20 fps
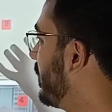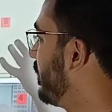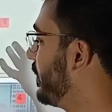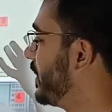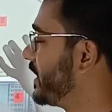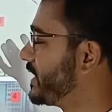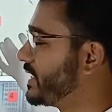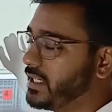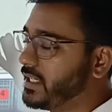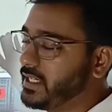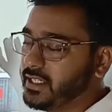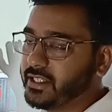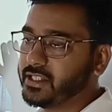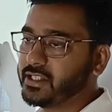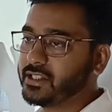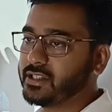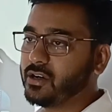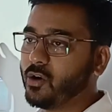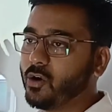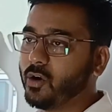basically this
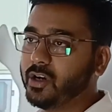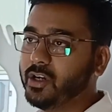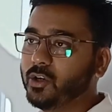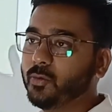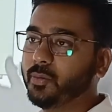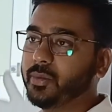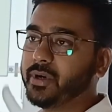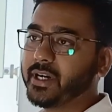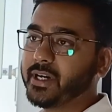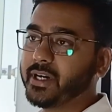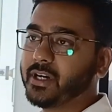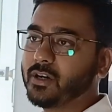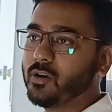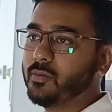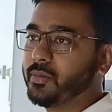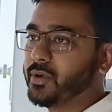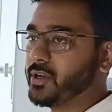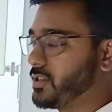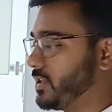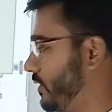is a oil lubricated
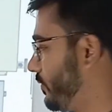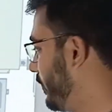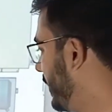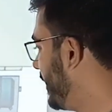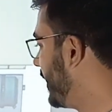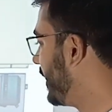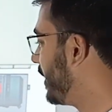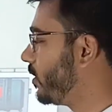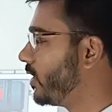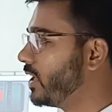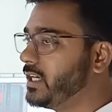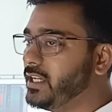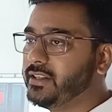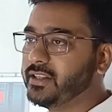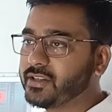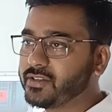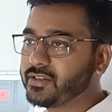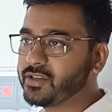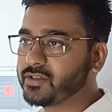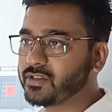compressor. We need oil in
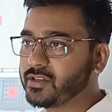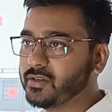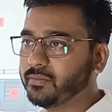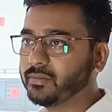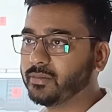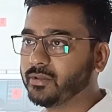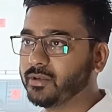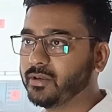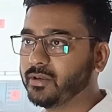the system.